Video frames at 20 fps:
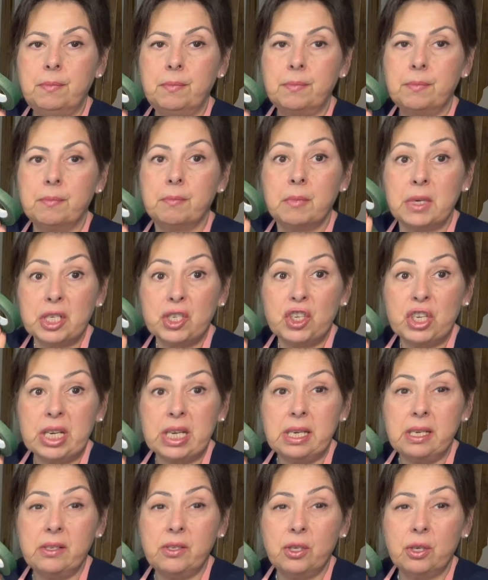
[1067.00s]

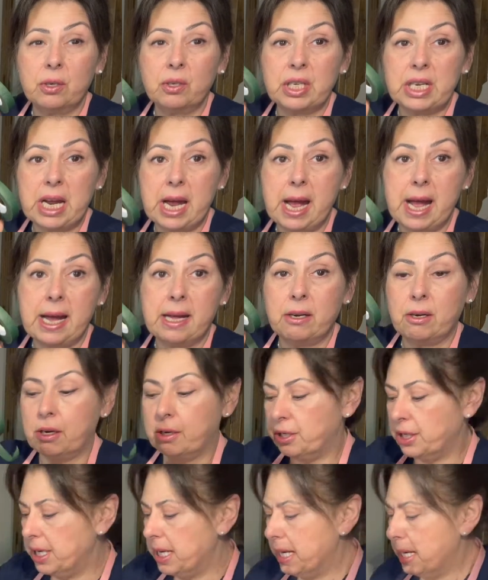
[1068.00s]
to add our
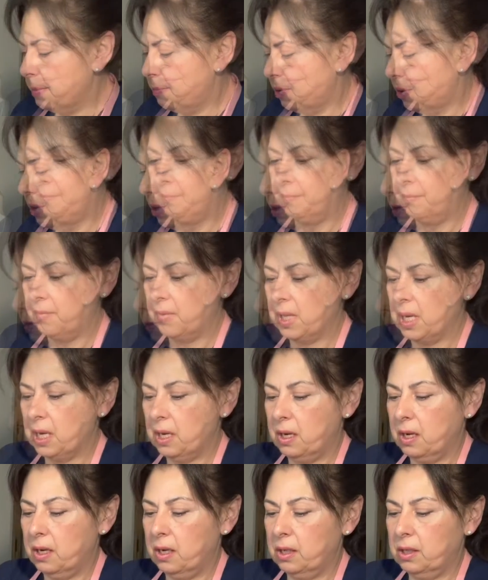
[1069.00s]
tape.
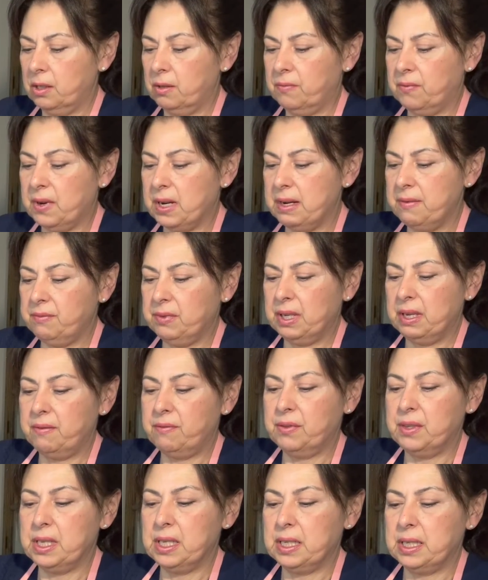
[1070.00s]
So 5
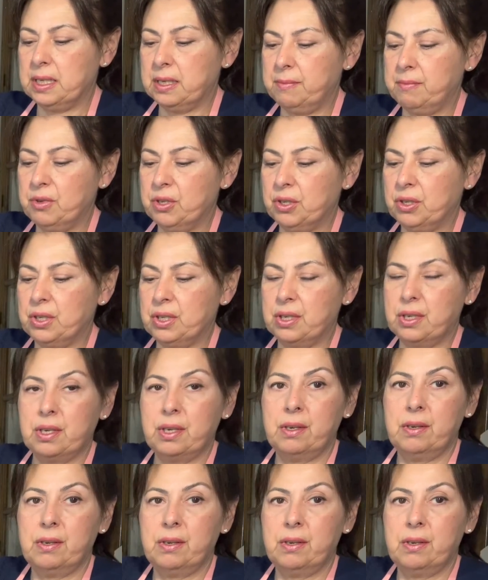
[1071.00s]
leaflets, and I'm just